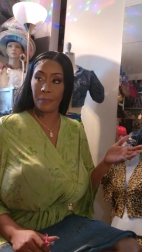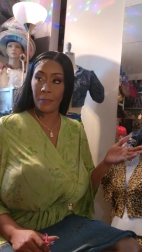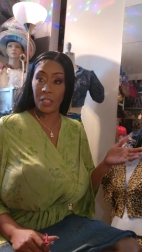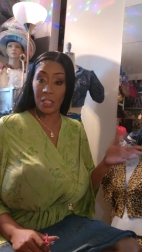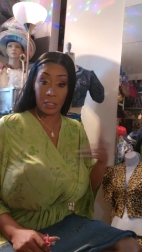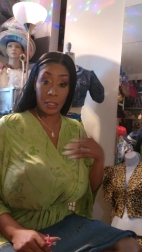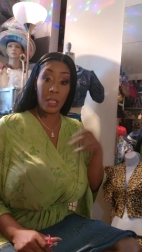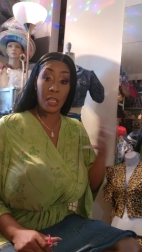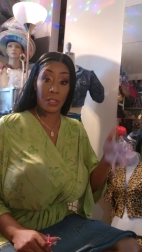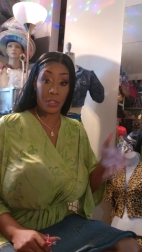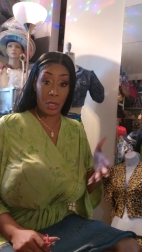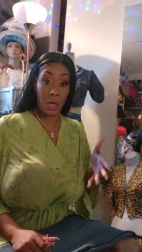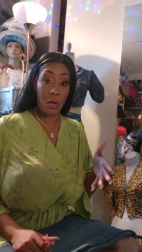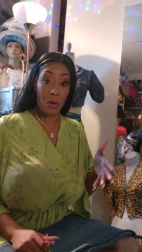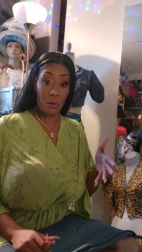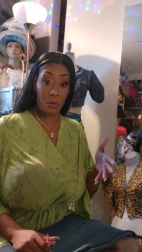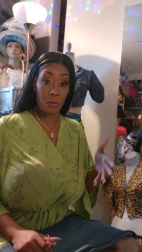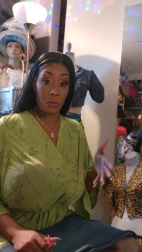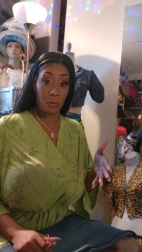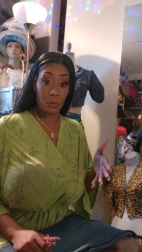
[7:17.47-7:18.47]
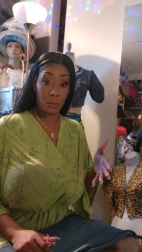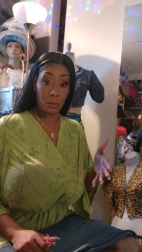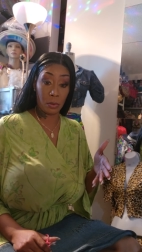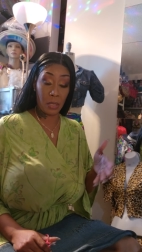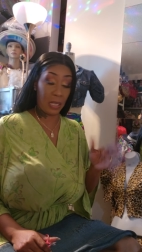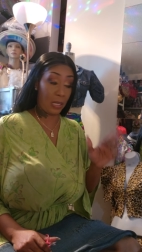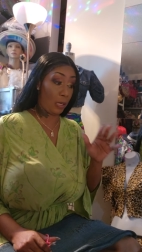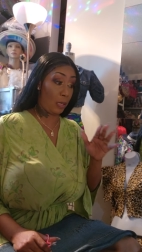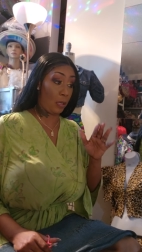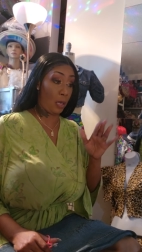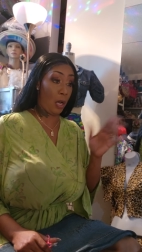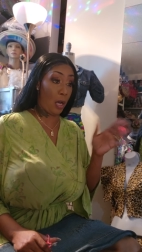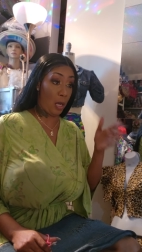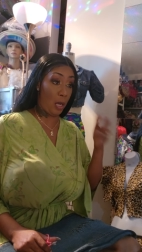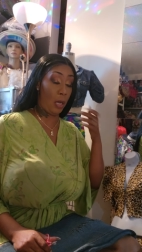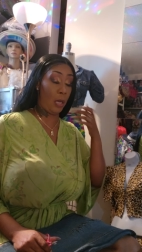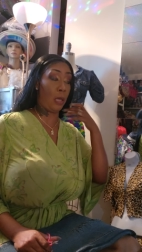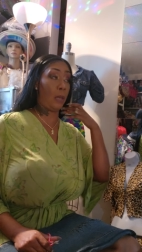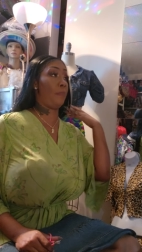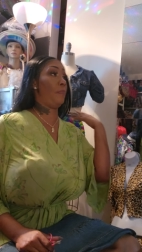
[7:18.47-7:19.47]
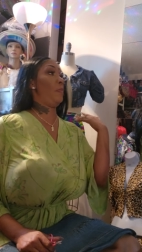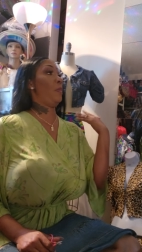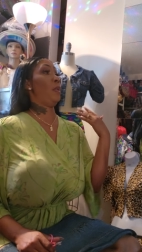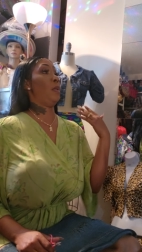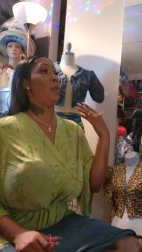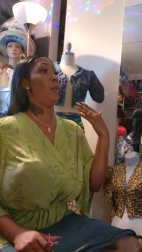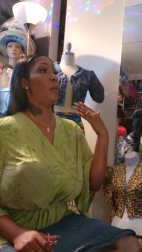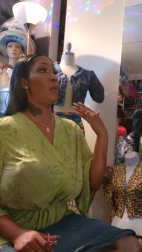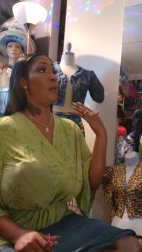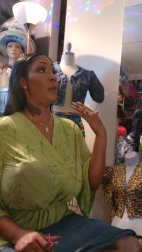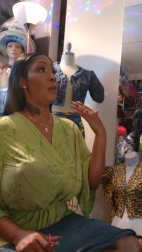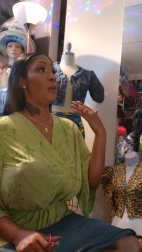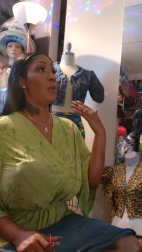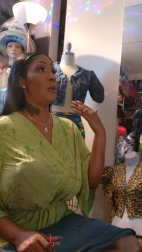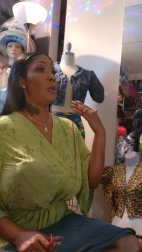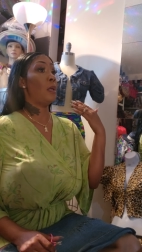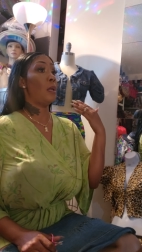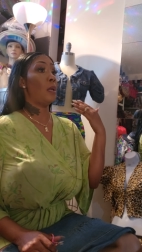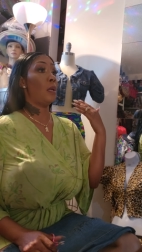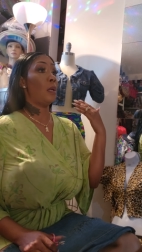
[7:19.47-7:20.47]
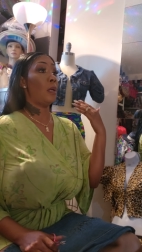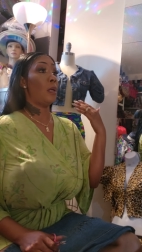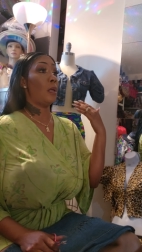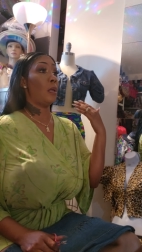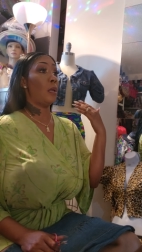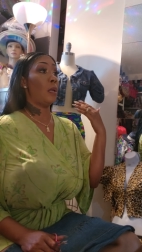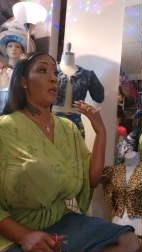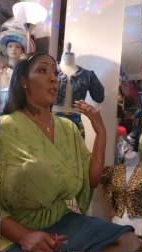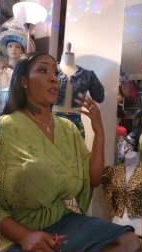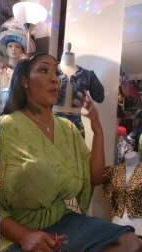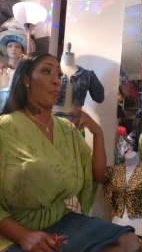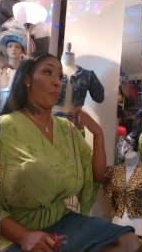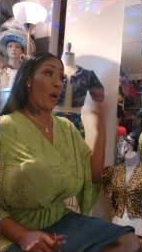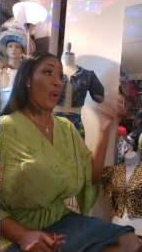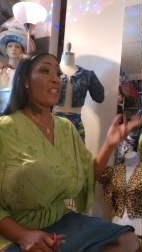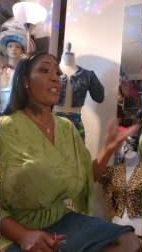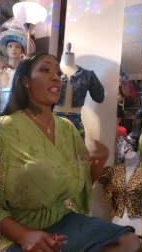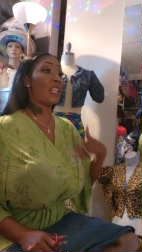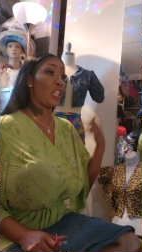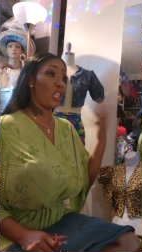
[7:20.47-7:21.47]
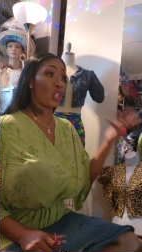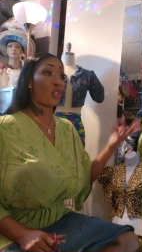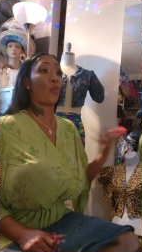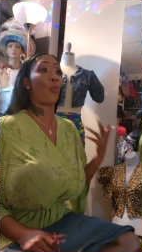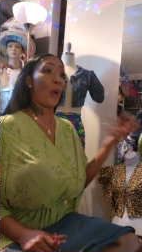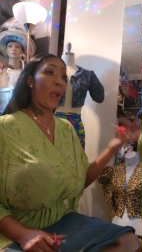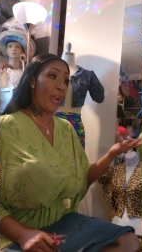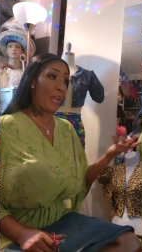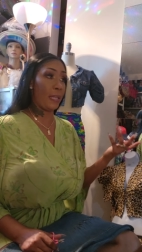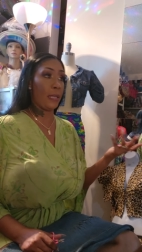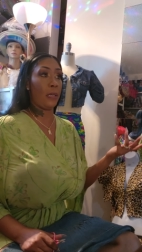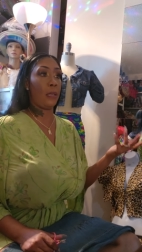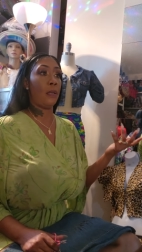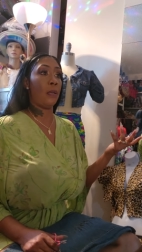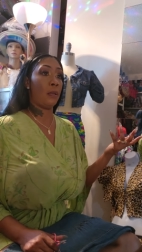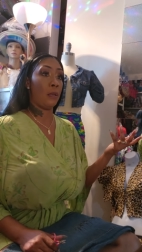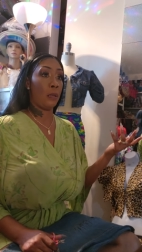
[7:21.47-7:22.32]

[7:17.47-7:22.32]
And this her tone. Um, the bracelet is ready.